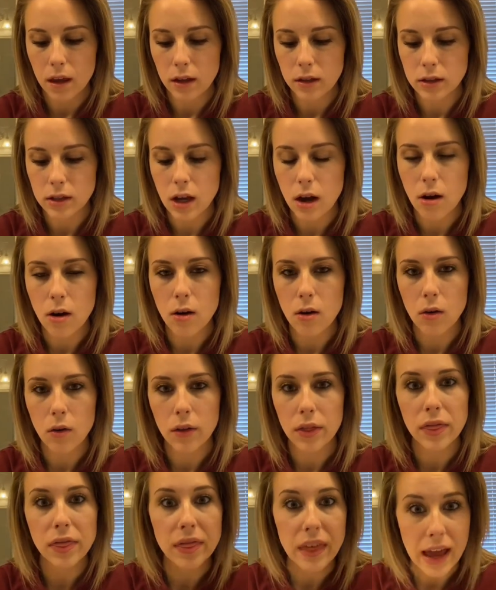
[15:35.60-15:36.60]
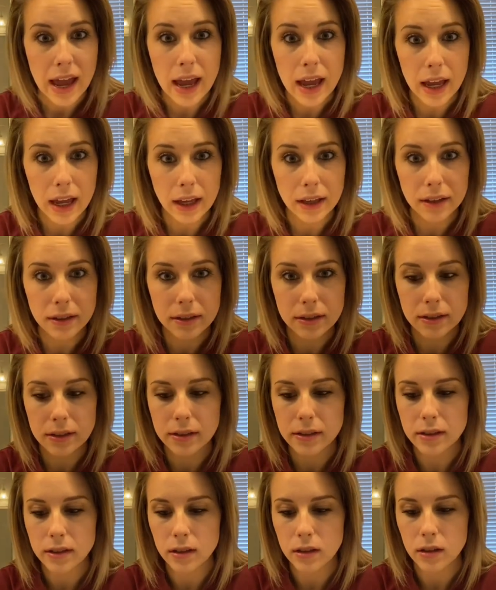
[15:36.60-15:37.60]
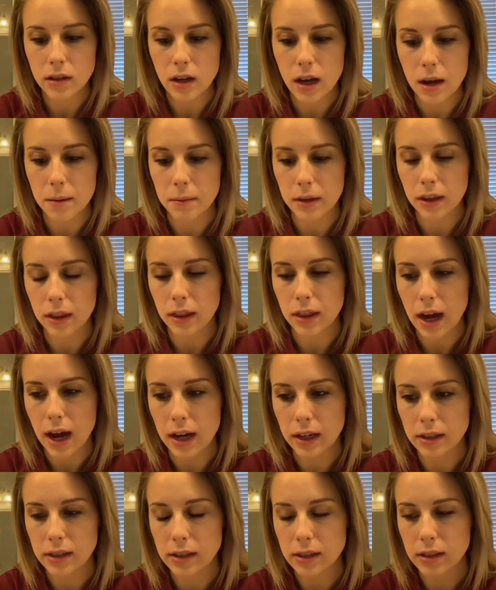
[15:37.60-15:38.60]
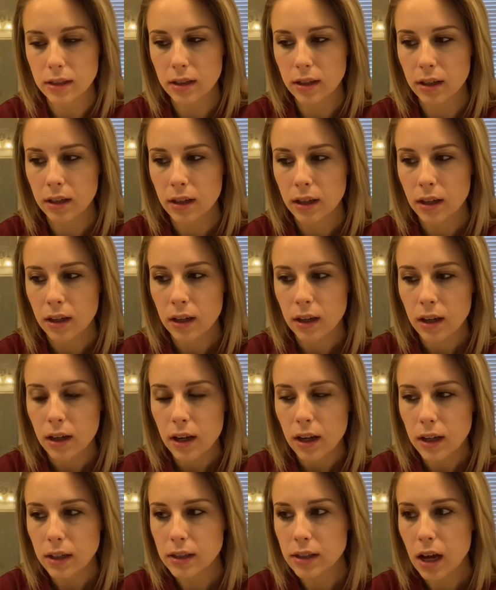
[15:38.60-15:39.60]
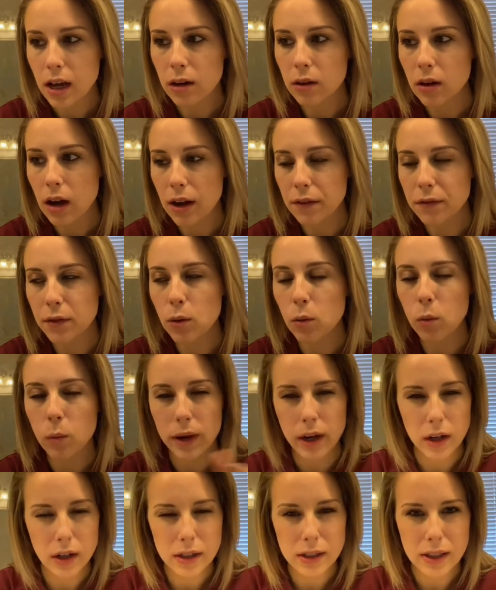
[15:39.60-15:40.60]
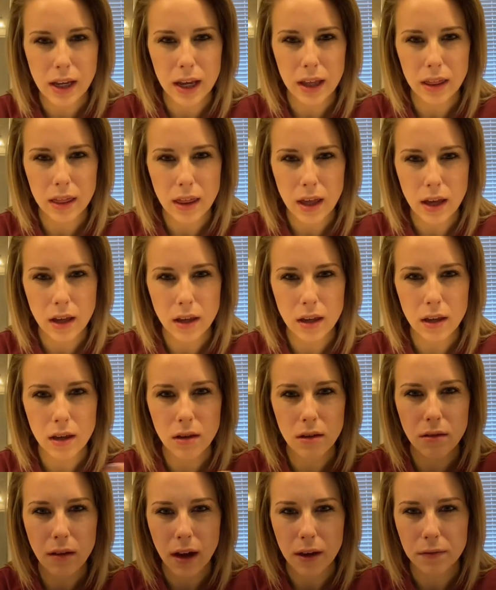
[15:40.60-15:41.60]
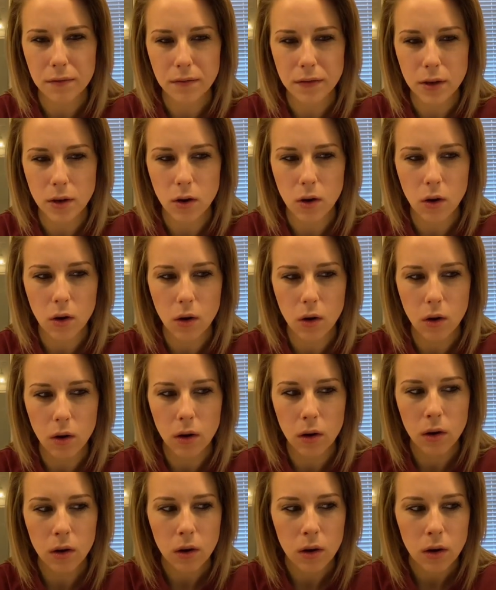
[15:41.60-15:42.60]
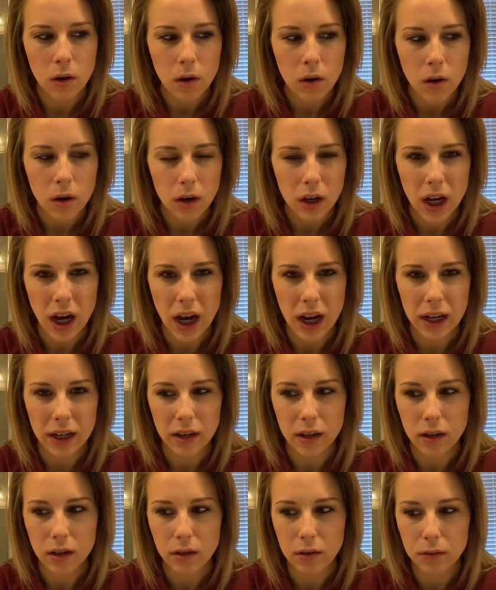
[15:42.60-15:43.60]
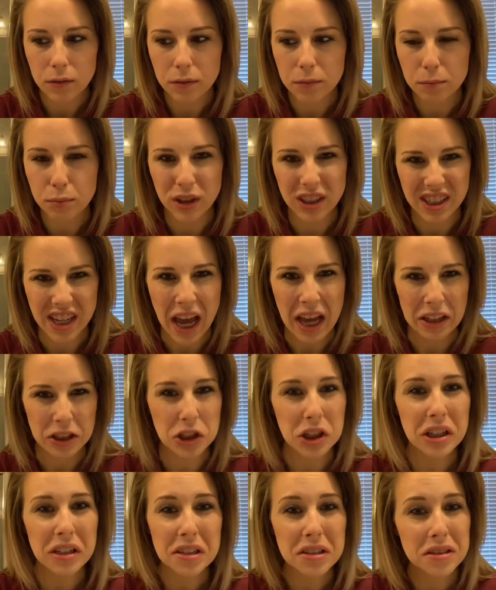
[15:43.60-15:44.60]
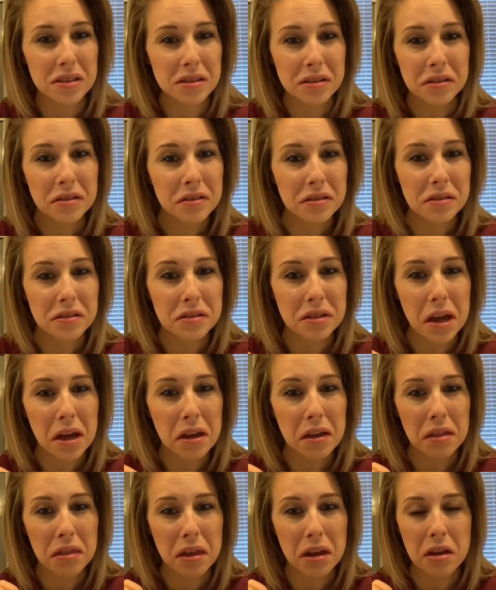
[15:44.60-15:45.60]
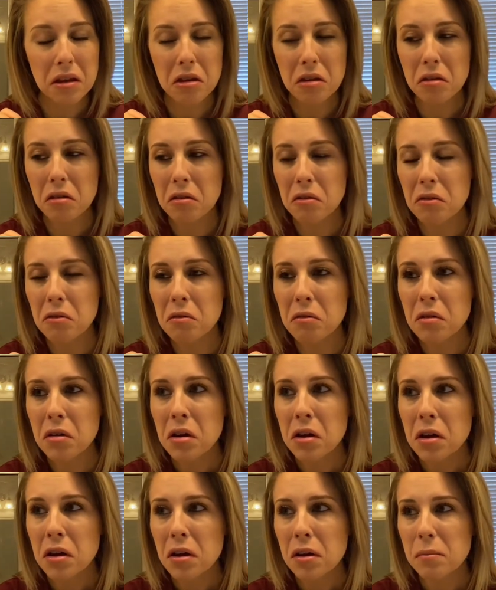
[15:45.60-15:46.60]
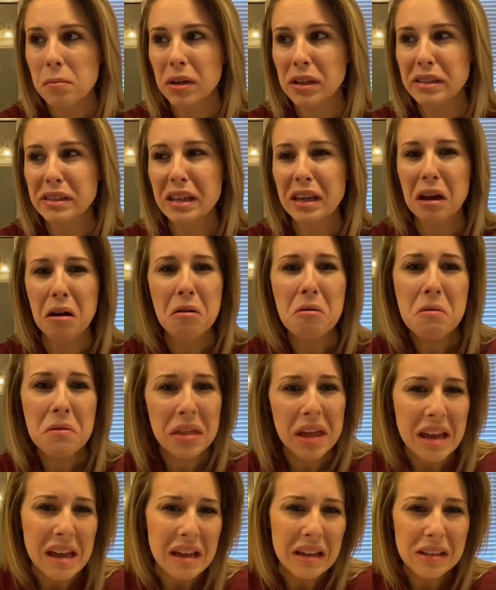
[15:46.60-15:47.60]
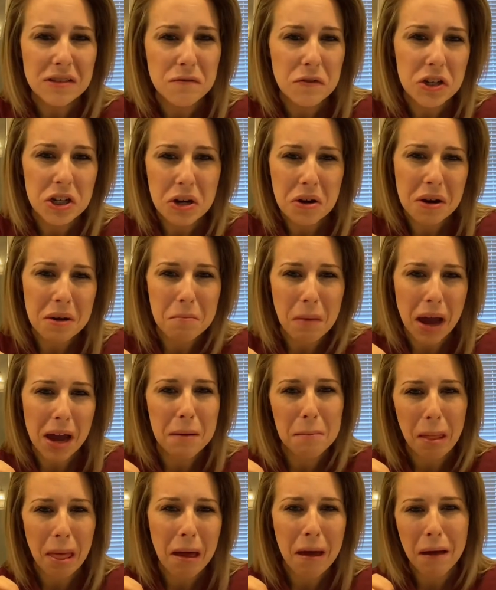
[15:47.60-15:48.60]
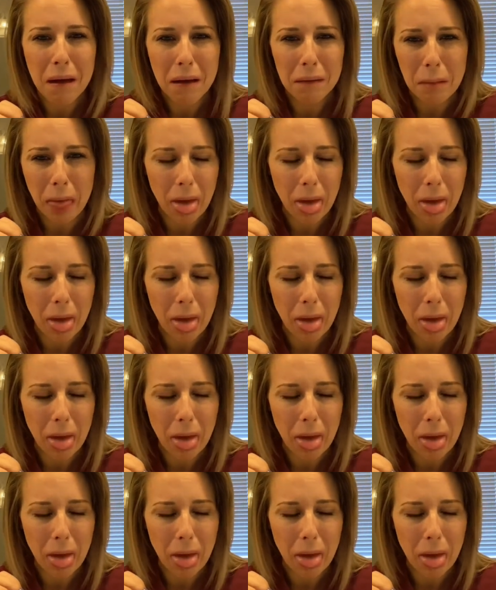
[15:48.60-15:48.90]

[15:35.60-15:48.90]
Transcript: So thanks. I mean, it's kind of, I feel weird saying thank you. I feel kind of pretentious saying thank you because, like, oh, thanks for sharing my blah.